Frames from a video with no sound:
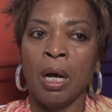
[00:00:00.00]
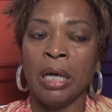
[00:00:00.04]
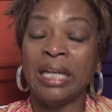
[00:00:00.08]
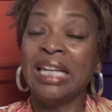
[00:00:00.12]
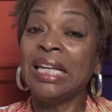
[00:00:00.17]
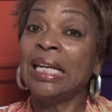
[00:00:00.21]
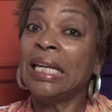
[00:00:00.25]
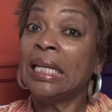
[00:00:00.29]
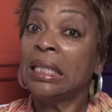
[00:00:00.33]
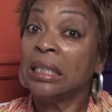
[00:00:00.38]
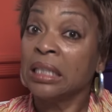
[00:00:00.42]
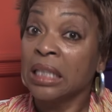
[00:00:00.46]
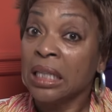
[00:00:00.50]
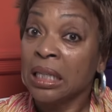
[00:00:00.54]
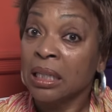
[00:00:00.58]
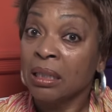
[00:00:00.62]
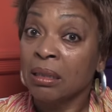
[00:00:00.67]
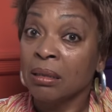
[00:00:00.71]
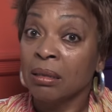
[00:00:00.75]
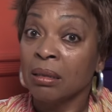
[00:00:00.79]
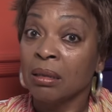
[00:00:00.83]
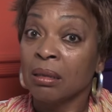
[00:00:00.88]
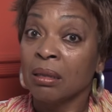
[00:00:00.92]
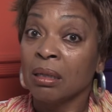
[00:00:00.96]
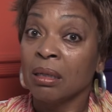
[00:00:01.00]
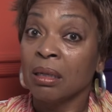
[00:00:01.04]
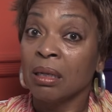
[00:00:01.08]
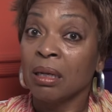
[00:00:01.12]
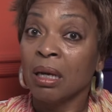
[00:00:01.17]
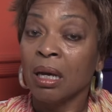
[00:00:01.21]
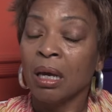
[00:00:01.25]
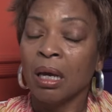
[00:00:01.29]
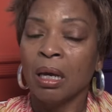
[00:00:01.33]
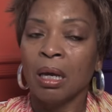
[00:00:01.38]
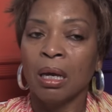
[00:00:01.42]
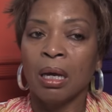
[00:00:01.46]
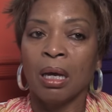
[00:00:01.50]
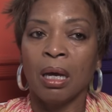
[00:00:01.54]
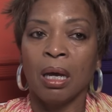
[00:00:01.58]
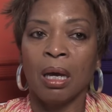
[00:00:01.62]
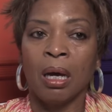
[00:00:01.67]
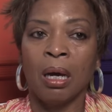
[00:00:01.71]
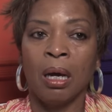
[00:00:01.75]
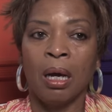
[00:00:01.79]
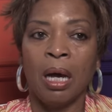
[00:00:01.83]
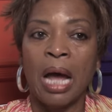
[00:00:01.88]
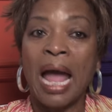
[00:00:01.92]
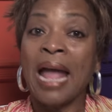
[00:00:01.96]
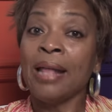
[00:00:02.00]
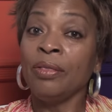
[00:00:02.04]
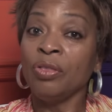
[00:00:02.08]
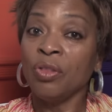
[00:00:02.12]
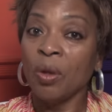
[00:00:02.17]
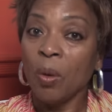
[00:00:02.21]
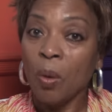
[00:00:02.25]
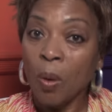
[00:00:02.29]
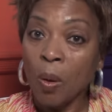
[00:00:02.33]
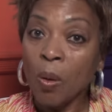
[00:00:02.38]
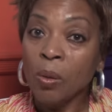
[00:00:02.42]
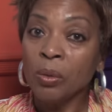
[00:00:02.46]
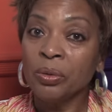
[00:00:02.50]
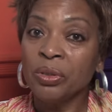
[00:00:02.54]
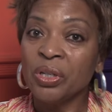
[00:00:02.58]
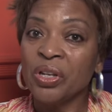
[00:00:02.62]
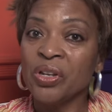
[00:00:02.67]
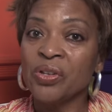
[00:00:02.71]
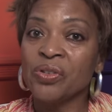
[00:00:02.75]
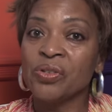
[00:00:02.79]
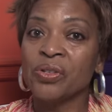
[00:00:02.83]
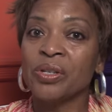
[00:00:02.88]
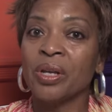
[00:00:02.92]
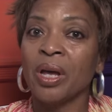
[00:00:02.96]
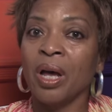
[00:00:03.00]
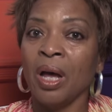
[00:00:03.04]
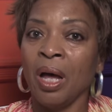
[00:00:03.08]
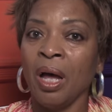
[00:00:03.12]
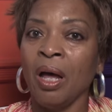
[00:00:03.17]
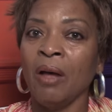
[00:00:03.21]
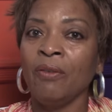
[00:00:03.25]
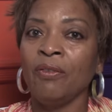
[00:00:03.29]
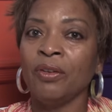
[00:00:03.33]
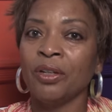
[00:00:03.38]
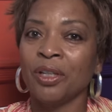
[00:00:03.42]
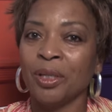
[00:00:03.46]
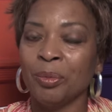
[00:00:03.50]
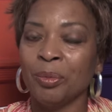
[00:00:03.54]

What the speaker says: healing and the wholeness of a